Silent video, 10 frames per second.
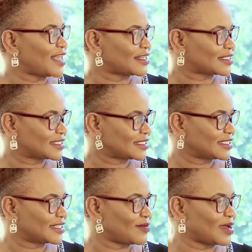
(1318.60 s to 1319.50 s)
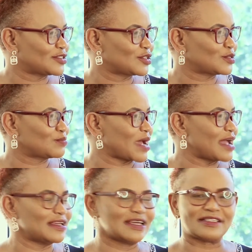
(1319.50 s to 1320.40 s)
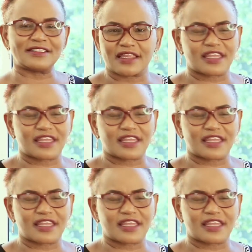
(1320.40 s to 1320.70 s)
Yes. They went to Dubai, and I